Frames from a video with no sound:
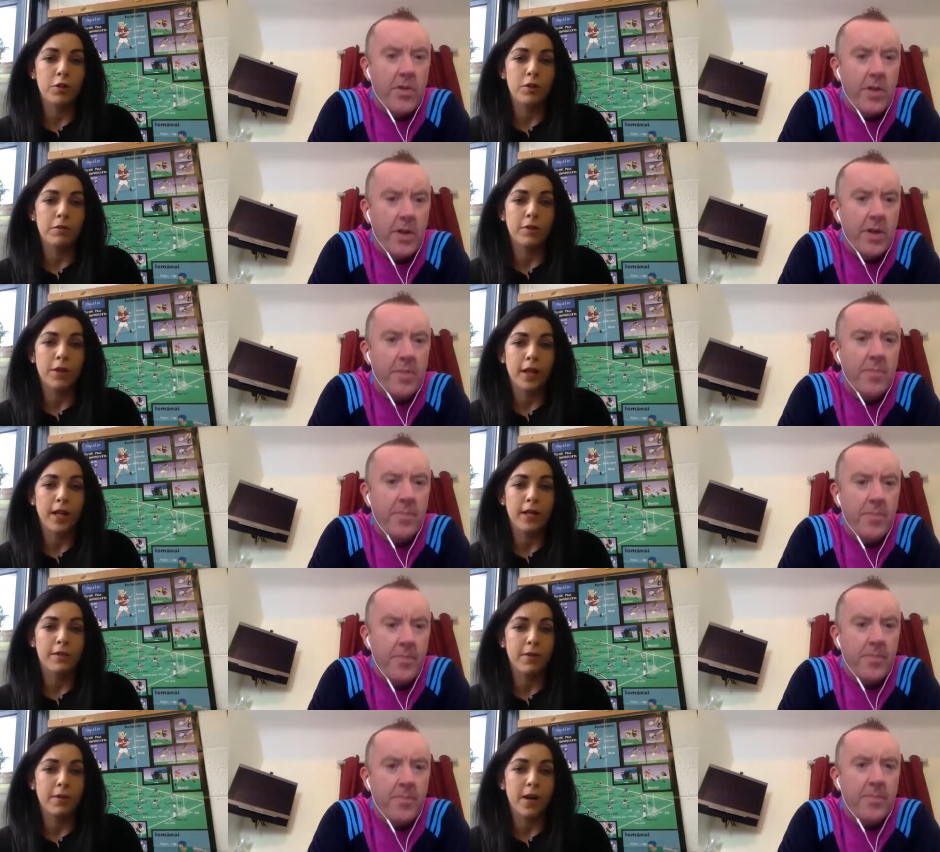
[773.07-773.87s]
Speaker 1: pushing for the
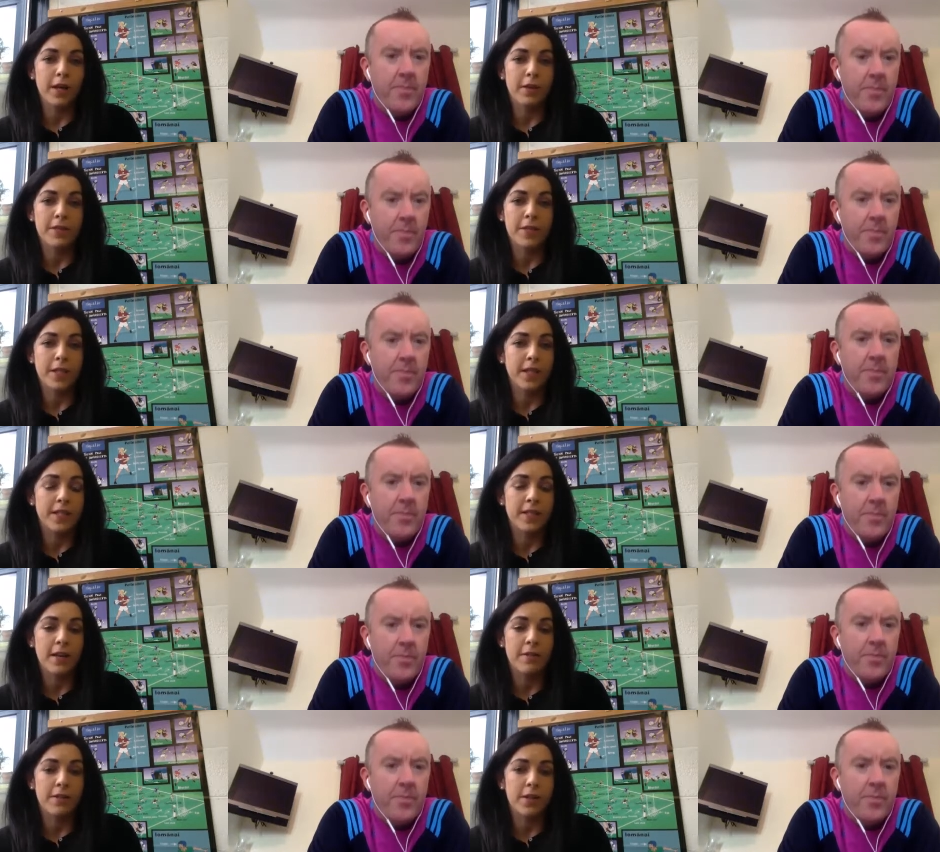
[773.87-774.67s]
last five, six,
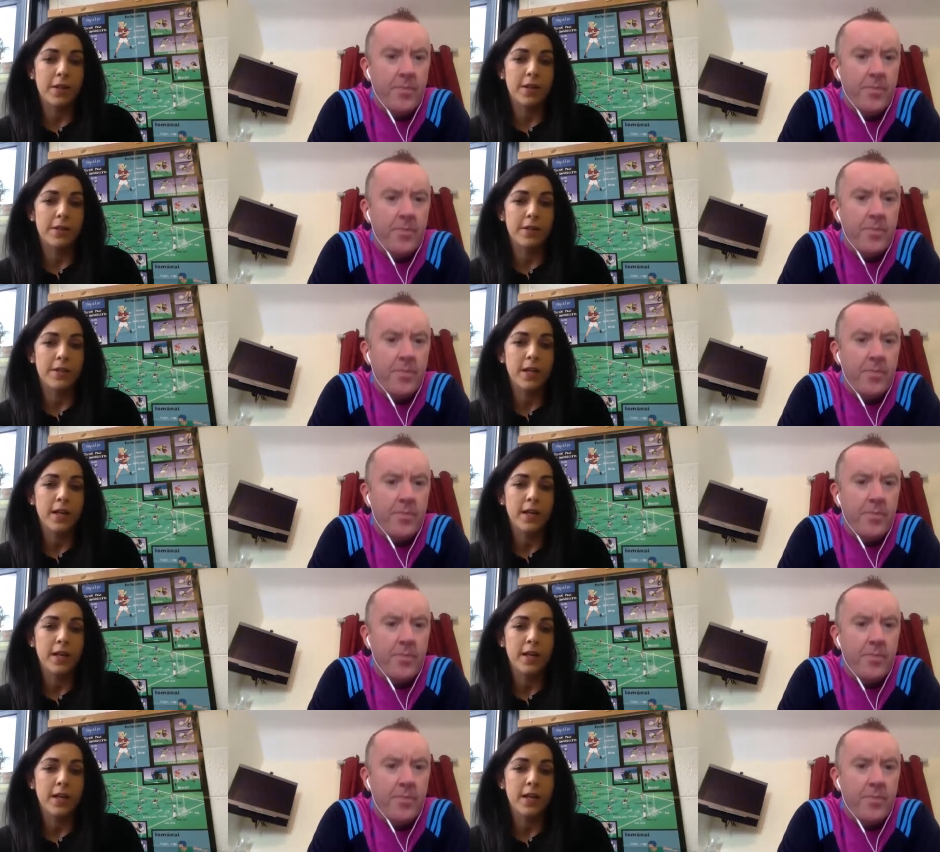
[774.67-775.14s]
seven years.